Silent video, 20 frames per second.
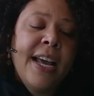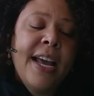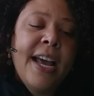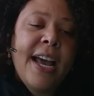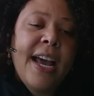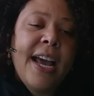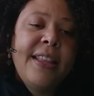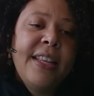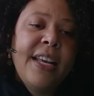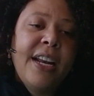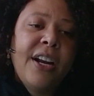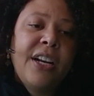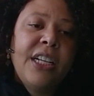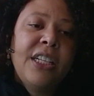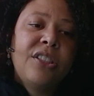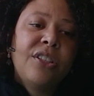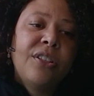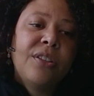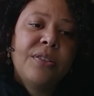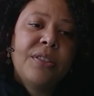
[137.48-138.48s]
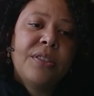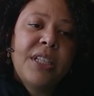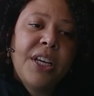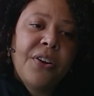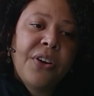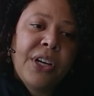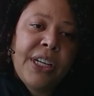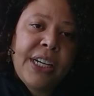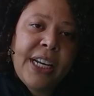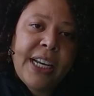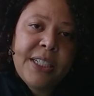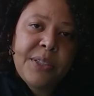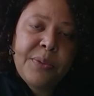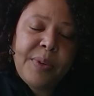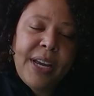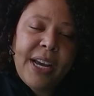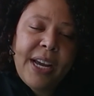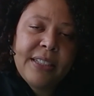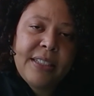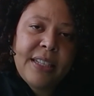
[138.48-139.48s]
And then on each of those hearing days,
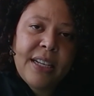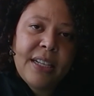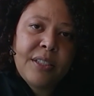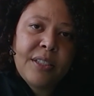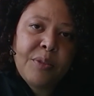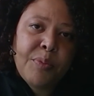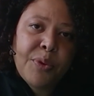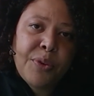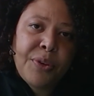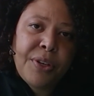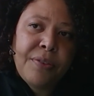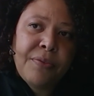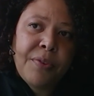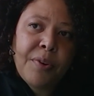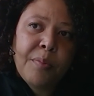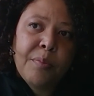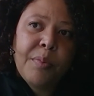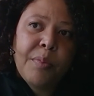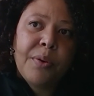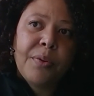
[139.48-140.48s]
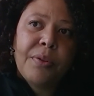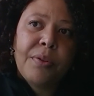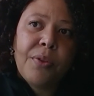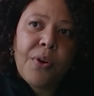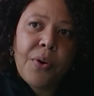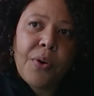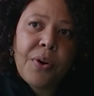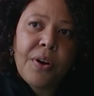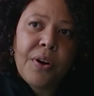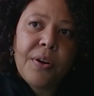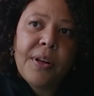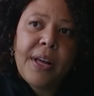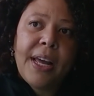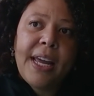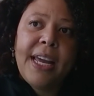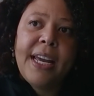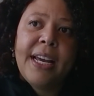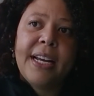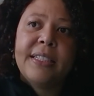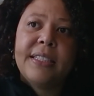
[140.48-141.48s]
we had testimony from both local
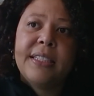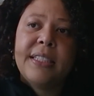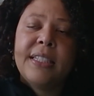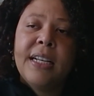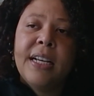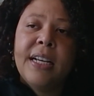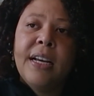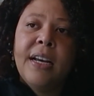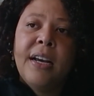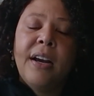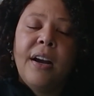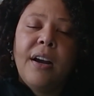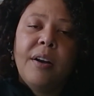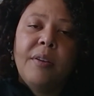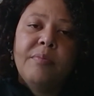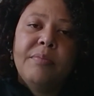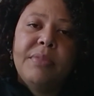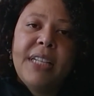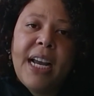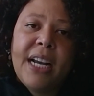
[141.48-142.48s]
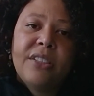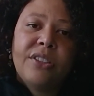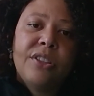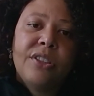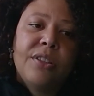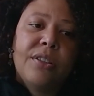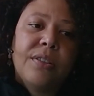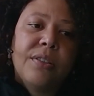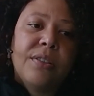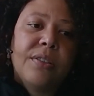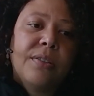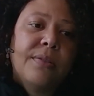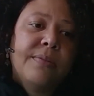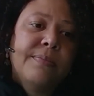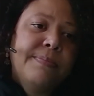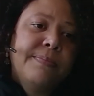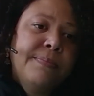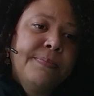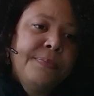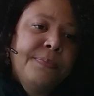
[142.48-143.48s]
and national
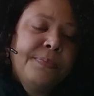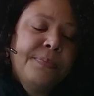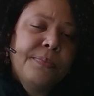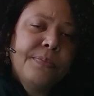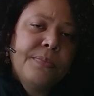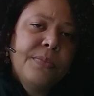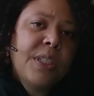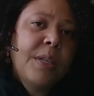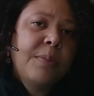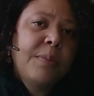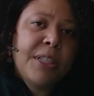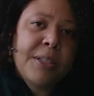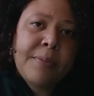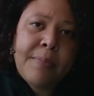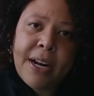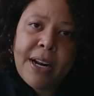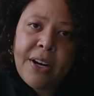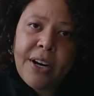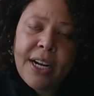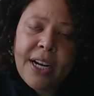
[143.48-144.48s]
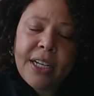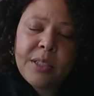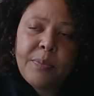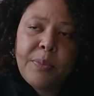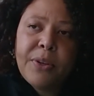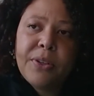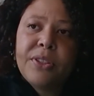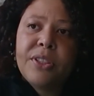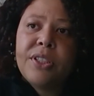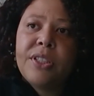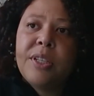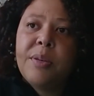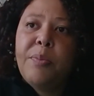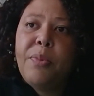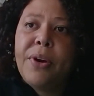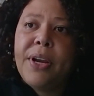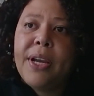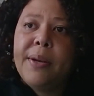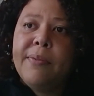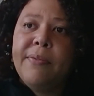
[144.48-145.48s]
subject matter experts to
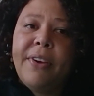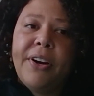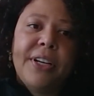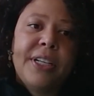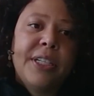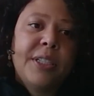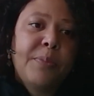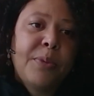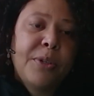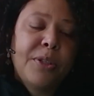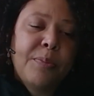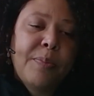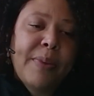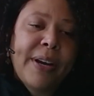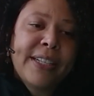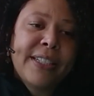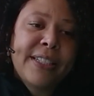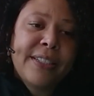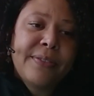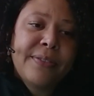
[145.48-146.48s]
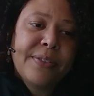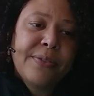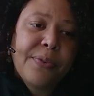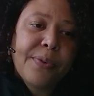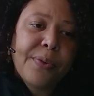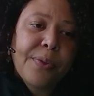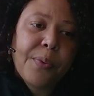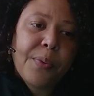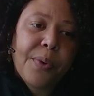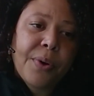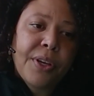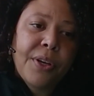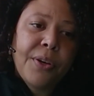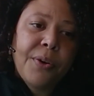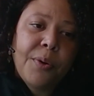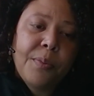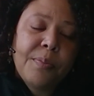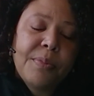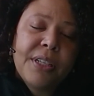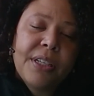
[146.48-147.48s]
bring various perspectives for the working
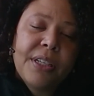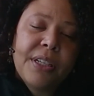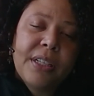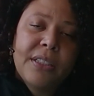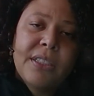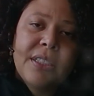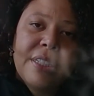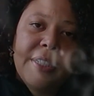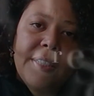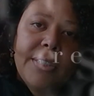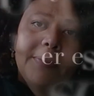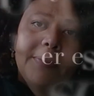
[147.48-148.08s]
group to consider.